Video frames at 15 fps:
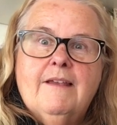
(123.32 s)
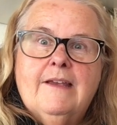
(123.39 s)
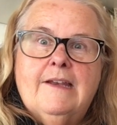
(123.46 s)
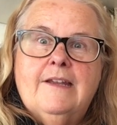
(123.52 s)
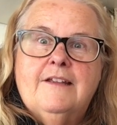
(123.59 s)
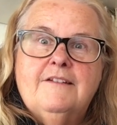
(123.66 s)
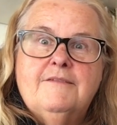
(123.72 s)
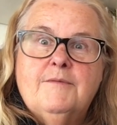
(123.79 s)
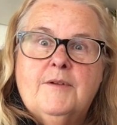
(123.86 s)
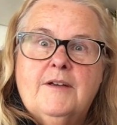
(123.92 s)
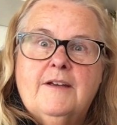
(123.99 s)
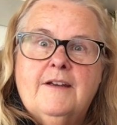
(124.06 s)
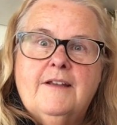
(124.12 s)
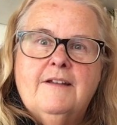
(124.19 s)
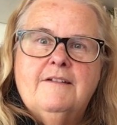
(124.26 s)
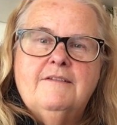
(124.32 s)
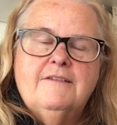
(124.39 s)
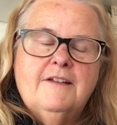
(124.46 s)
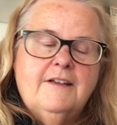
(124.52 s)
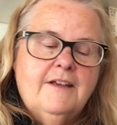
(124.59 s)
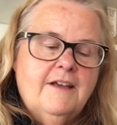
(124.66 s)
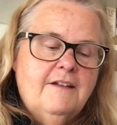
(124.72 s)
it is what it is,
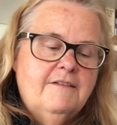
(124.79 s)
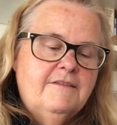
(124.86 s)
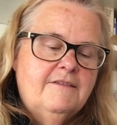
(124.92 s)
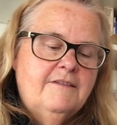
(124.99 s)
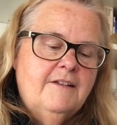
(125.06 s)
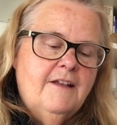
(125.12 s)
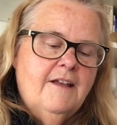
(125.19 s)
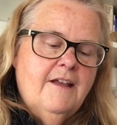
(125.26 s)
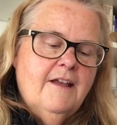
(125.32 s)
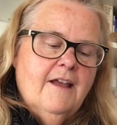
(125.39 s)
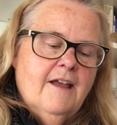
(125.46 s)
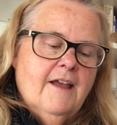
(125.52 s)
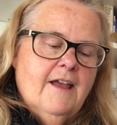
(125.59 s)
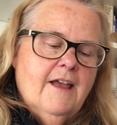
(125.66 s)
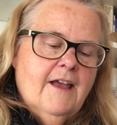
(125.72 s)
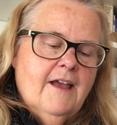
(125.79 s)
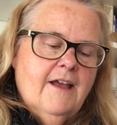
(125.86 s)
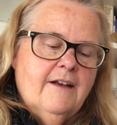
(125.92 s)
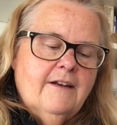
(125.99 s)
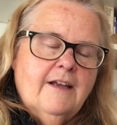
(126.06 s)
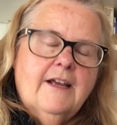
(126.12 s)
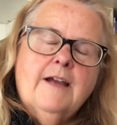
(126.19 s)
I guess.
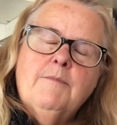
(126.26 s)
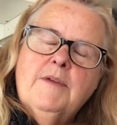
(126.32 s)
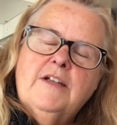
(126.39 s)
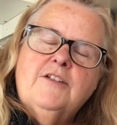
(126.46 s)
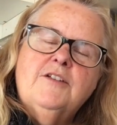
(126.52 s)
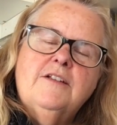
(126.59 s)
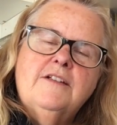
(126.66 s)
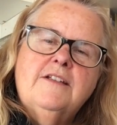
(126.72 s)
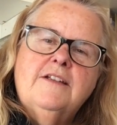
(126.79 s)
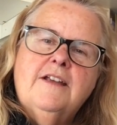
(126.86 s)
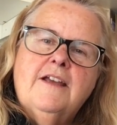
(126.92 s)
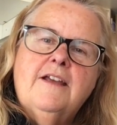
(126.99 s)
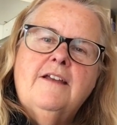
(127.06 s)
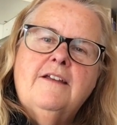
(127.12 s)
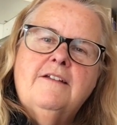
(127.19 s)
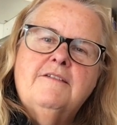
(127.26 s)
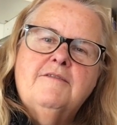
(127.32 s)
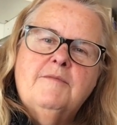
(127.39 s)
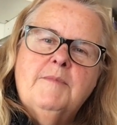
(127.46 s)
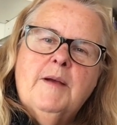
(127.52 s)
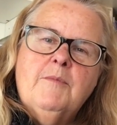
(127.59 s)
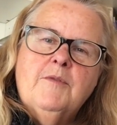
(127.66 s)
And like I mentioned, today is
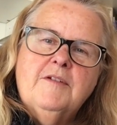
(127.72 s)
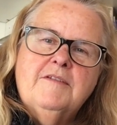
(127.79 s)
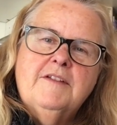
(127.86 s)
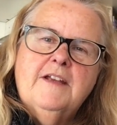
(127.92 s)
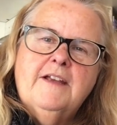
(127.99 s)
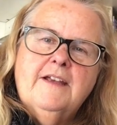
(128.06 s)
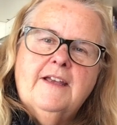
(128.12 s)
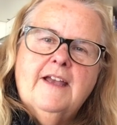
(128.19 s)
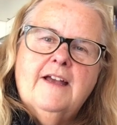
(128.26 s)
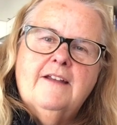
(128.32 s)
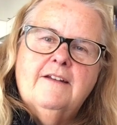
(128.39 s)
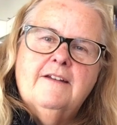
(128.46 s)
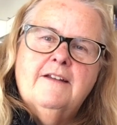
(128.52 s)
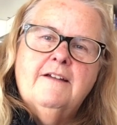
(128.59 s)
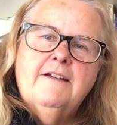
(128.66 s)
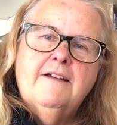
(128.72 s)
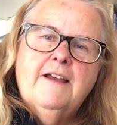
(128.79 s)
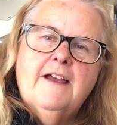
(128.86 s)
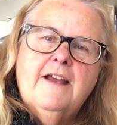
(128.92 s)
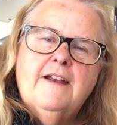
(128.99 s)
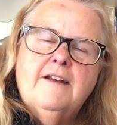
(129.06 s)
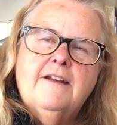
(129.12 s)
Remembrance Day in Canada.
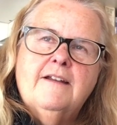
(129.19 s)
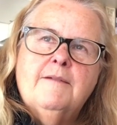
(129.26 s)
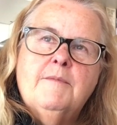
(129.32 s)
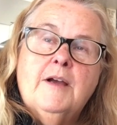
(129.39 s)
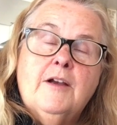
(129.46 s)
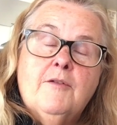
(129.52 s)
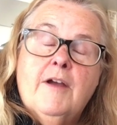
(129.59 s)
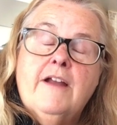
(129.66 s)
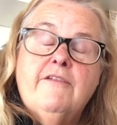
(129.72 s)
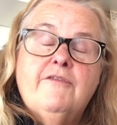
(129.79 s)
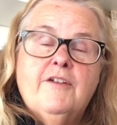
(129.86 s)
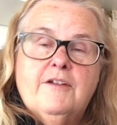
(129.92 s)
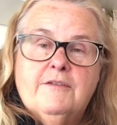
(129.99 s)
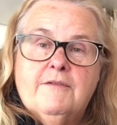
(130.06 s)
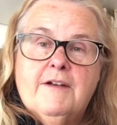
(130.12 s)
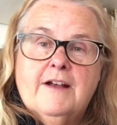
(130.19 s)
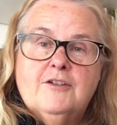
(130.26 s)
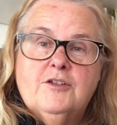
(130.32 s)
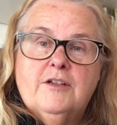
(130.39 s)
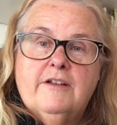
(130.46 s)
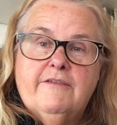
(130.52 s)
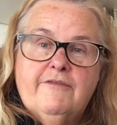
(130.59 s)
And uh, my grandfather
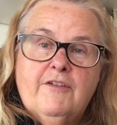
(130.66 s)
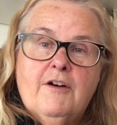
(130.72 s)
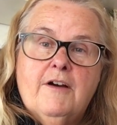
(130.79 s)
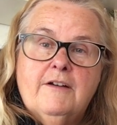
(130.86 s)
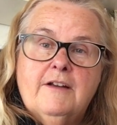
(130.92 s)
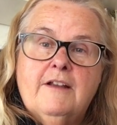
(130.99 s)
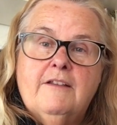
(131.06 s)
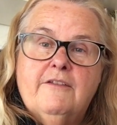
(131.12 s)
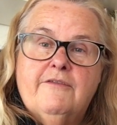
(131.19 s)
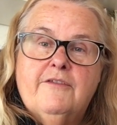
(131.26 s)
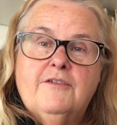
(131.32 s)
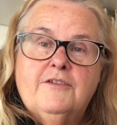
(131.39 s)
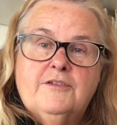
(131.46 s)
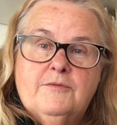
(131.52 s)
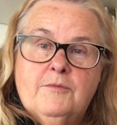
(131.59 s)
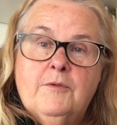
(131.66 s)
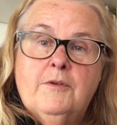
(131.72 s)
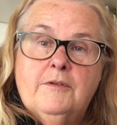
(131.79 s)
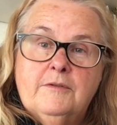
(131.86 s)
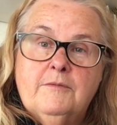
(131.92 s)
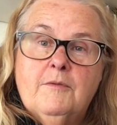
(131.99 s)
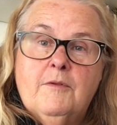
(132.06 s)
actually fought in the First
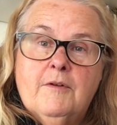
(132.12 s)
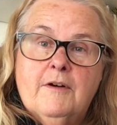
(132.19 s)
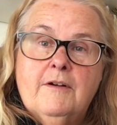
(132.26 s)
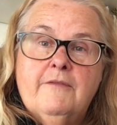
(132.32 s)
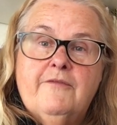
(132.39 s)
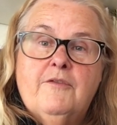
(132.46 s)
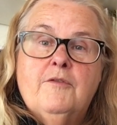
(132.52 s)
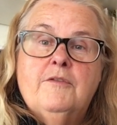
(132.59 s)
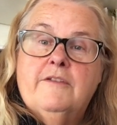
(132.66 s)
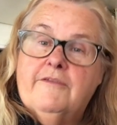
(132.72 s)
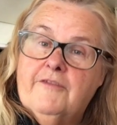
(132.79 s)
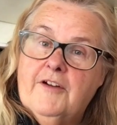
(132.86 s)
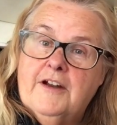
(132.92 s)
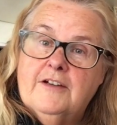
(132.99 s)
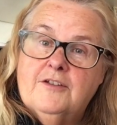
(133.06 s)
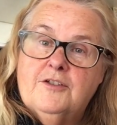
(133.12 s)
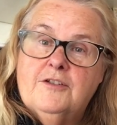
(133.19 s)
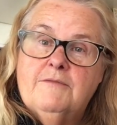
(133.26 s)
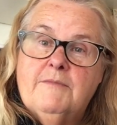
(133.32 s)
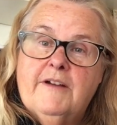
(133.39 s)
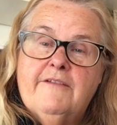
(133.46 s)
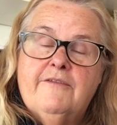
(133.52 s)
World War for the
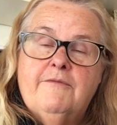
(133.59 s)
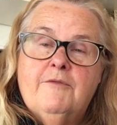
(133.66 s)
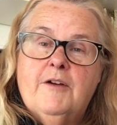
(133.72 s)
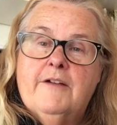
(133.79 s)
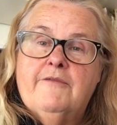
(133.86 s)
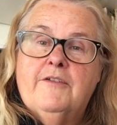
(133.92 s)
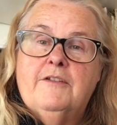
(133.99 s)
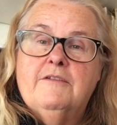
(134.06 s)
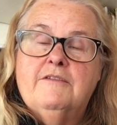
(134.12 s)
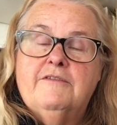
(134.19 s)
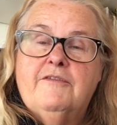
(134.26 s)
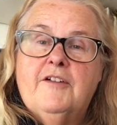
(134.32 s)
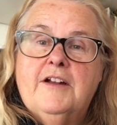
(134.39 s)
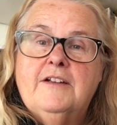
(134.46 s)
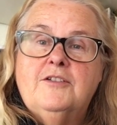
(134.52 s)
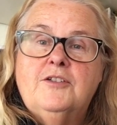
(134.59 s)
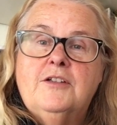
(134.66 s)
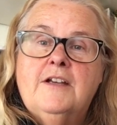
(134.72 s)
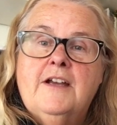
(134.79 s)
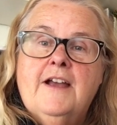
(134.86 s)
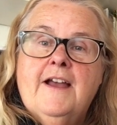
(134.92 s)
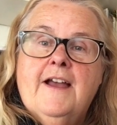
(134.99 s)
French. My grandfather's
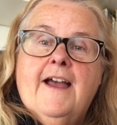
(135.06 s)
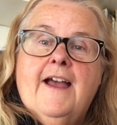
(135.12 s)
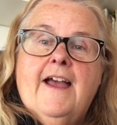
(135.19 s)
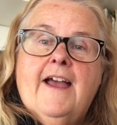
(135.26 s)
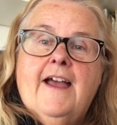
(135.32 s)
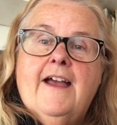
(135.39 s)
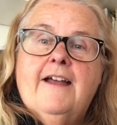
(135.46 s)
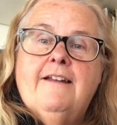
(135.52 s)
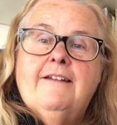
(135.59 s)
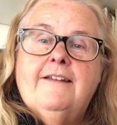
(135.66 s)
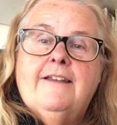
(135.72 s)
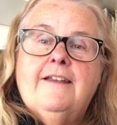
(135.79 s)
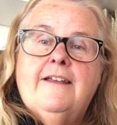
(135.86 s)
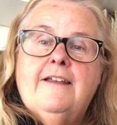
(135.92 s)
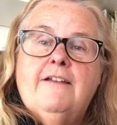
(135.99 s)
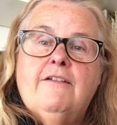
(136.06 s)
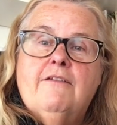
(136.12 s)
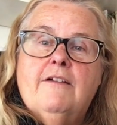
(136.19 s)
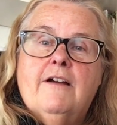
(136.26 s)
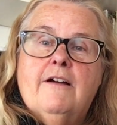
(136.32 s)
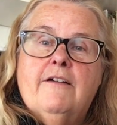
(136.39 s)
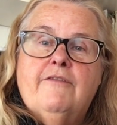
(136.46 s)
French. And he
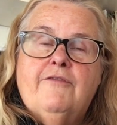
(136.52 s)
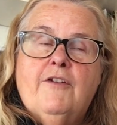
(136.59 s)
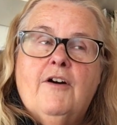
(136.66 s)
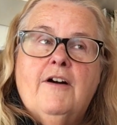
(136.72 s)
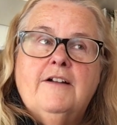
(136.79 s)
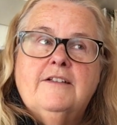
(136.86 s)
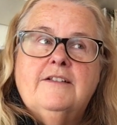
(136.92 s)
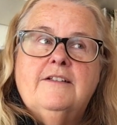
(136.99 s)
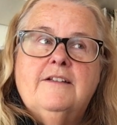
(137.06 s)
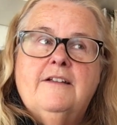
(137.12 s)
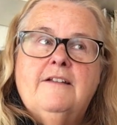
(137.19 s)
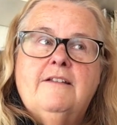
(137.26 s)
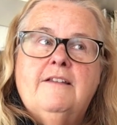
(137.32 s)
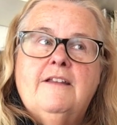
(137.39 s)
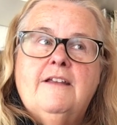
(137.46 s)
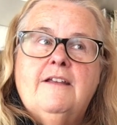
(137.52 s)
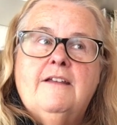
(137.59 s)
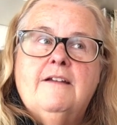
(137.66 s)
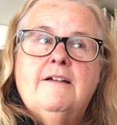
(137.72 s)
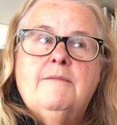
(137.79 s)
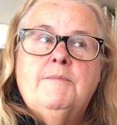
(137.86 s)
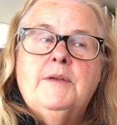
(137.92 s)
uh, fought in
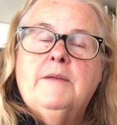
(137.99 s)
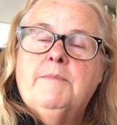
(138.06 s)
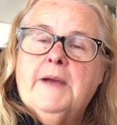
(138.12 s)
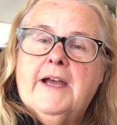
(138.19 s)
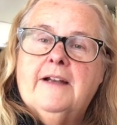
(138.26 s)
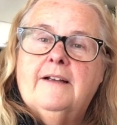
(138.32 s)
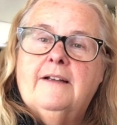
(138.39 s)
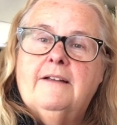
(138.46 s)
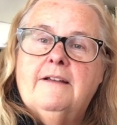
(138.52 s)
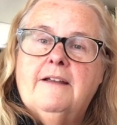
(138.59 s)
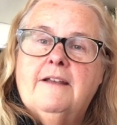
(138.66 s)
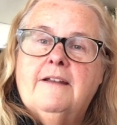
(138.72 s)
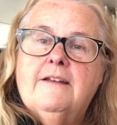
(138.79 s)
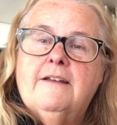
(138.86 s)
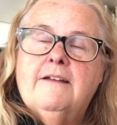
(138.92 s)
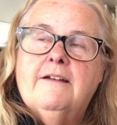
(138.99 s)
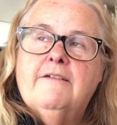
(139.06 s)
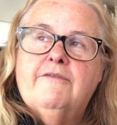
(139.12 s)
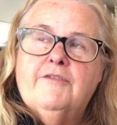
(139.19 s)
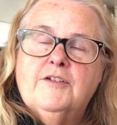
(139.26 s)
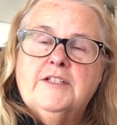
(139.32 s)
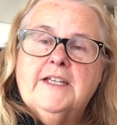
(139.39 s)
the uh, big battle in
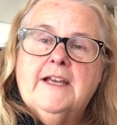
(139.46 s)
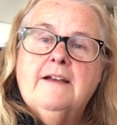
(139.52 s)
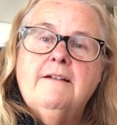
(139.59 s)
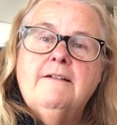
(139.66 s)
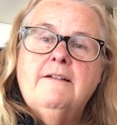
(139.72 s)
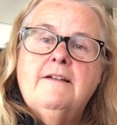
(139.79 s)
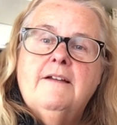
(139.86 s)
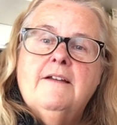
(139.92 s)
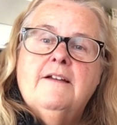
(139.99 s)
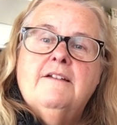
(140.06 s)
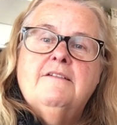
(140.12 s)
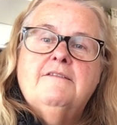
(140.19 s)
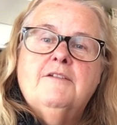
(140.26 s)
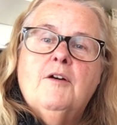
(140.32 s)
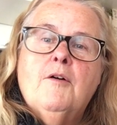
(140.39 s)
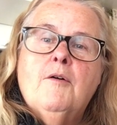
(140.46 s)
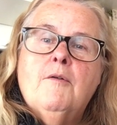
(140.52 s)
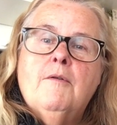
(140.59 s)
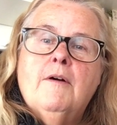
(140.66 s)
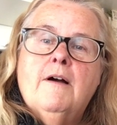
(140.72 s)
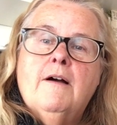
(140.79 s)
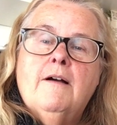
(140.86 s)
uh, Verdun
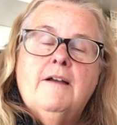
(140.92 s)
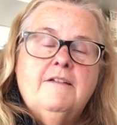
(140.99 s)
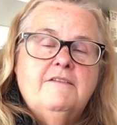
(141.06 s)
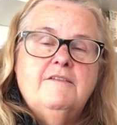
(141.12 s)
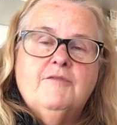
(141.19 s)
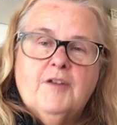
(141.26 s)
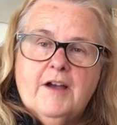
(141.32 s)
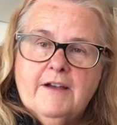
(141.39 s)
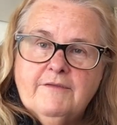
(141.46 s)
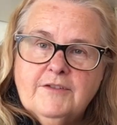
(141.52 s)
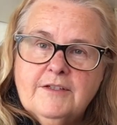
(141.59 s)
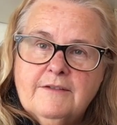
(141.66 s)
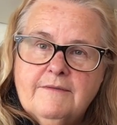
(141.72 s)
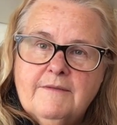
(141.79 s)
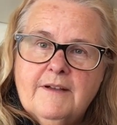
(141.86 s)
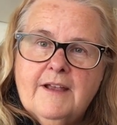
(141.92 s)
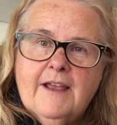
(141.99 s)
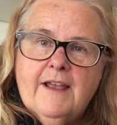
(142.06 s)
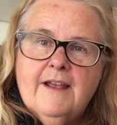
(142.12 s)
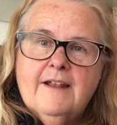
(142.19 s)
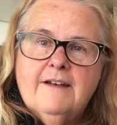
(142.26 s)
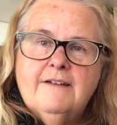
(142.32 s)
so uh, and survived.
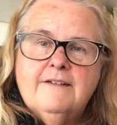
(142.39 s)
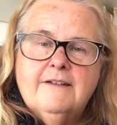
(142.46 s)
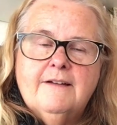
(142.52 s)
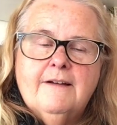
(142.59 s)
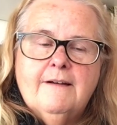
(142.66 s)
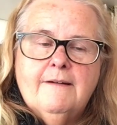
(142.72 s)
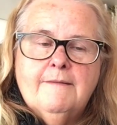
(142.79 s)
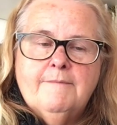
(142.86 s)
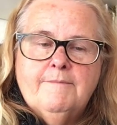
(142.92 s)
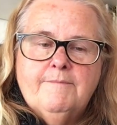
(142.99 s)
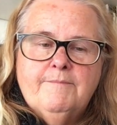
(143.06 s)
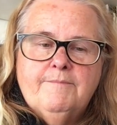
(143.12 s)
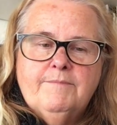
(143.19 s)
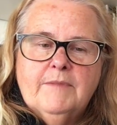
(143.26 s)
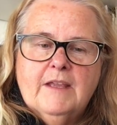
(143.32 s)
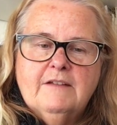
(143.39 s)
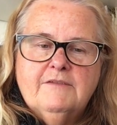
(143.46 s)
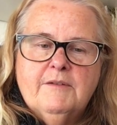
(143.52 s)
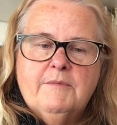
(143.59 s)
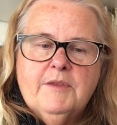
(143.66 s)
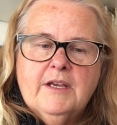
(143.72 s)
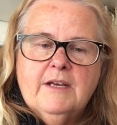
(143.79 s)
And um,
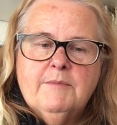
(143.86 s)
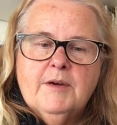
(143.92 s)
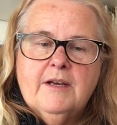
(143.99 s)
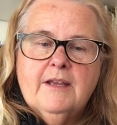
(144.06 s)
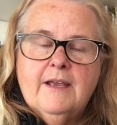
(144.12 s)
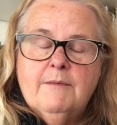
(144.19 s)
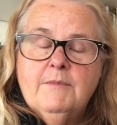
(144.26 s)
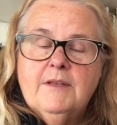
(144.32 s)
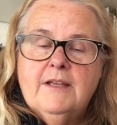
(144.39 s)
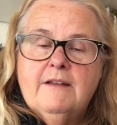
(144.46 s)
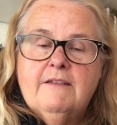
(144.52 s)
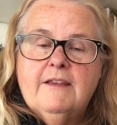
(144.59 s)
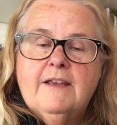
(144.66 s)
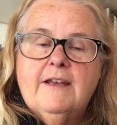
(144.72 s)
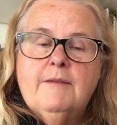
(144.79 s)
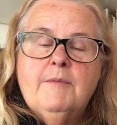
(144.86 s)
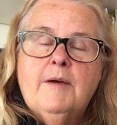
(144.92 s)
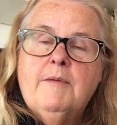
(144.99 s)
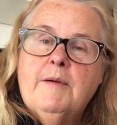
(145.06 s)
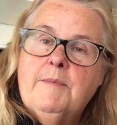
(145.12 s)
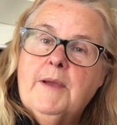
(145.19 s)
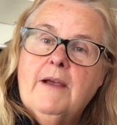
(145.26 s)
so I'm thinking about him and then thinking
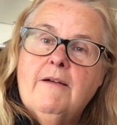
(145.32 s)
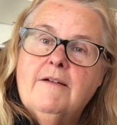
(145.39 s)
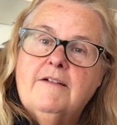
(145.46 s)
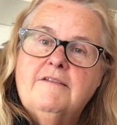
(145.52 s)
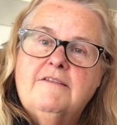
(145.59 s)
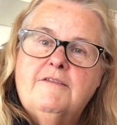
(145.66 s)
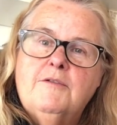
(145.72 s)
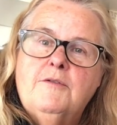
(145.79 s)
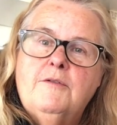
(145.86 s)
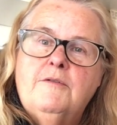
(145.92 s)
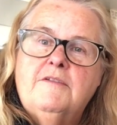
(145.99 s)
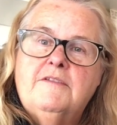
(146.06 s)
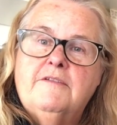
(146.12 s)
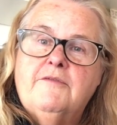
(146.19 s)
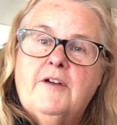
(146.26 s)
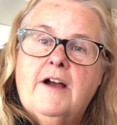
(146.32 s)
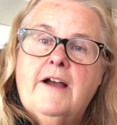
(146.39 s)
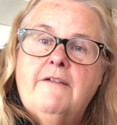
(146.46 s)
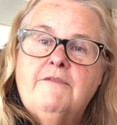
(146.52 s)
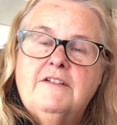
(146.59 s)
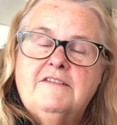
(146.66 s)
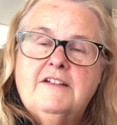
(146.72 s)
about my parents who
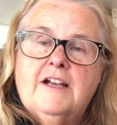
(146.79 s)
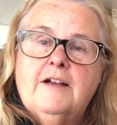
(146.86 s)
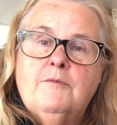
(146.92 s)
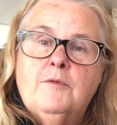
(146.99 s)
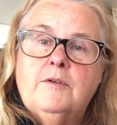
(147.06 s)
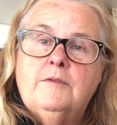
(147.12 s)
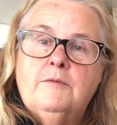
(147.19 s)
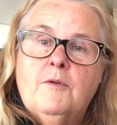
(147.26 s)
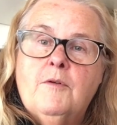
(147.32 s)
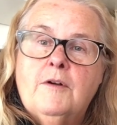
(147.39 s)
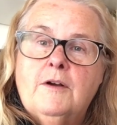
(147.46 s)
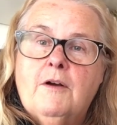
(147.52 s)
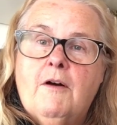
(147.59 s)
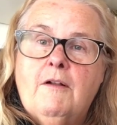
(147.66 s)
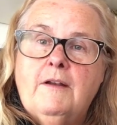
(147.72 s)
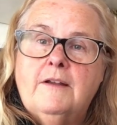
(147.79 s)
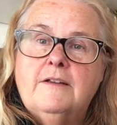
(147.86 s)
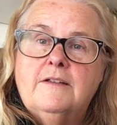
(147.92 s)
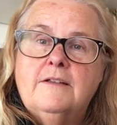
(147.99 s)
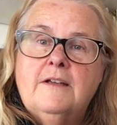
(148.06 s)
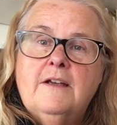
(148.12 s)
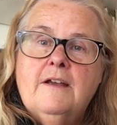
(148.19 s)
survived the Second World War in Holland.